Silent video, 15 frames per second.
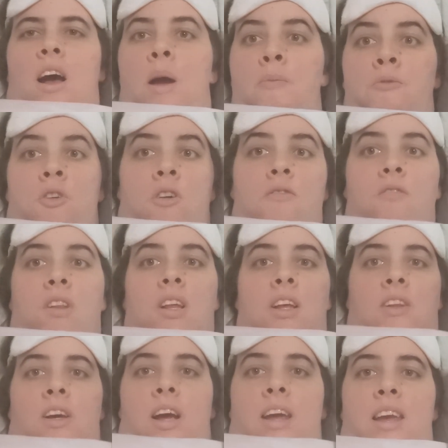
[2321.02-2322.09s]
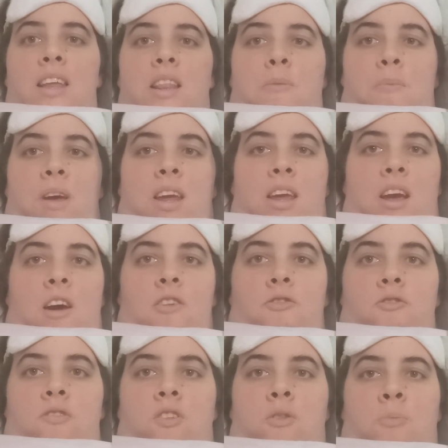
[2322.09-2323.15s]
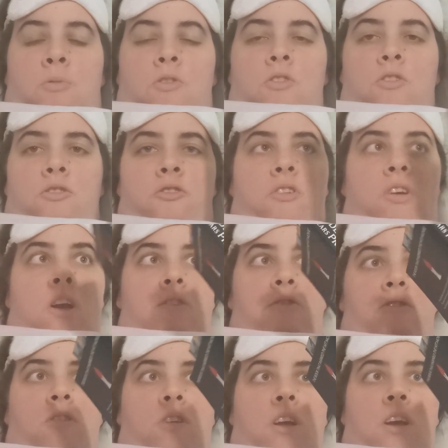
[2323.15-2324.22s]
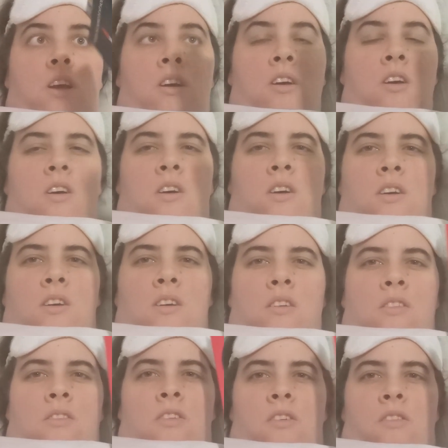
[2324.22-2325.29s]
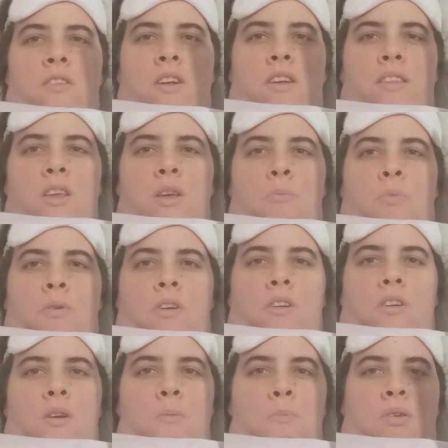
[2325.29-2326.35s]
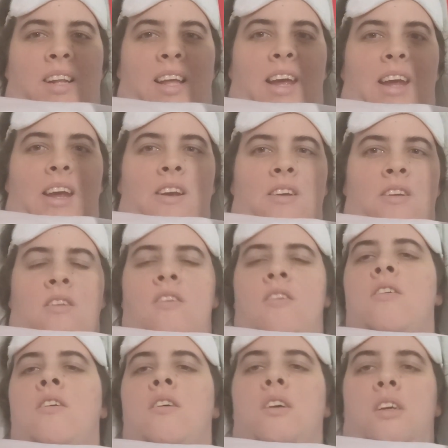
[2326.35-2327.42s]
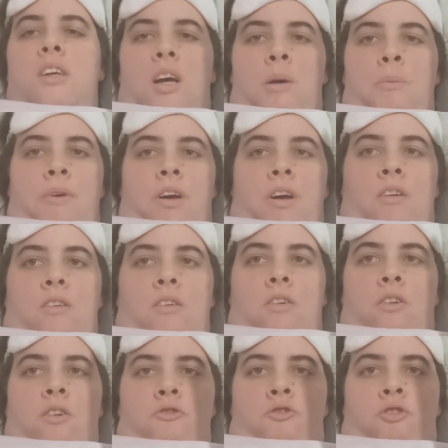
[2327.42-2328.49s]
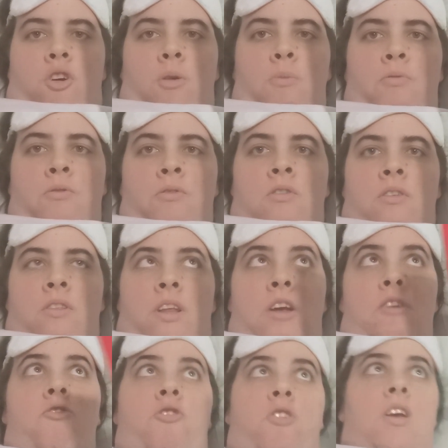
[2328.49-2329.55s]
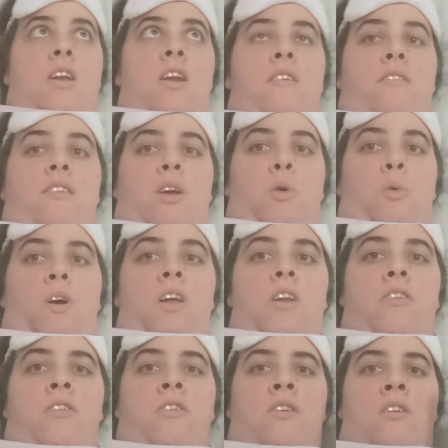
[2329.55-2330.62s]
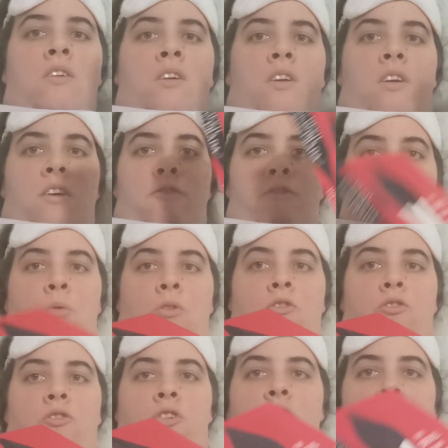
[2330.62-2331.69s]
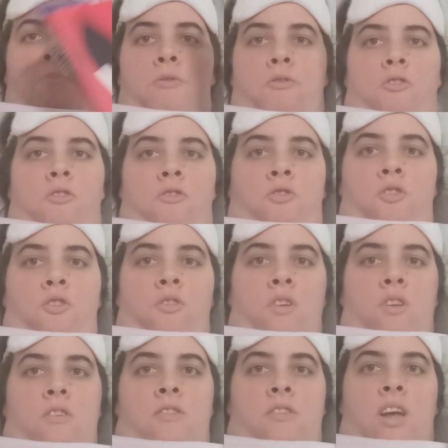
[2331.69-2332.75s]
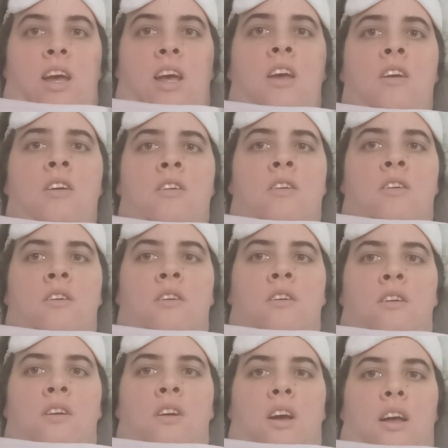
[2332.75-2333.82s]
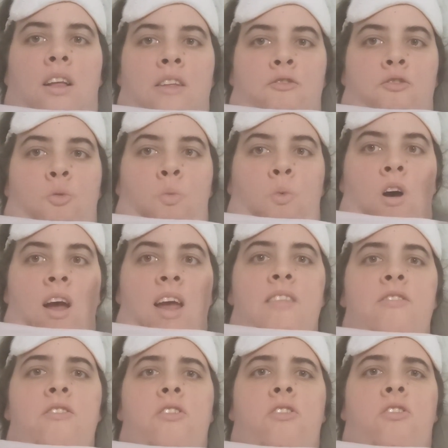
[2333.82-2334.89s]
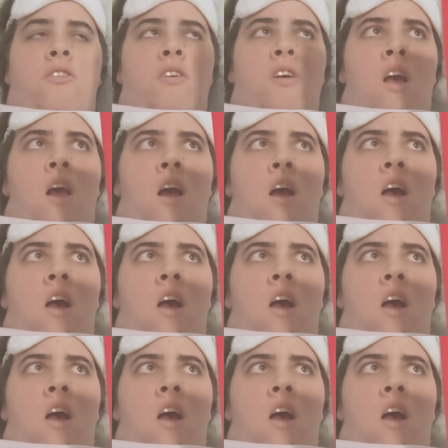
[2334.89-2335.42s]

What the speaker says: I'm not really liking the main character in this book. She actually does nothing but complain about her job that she can easily quit if she wants to, but she's choosing to stay and then just whines.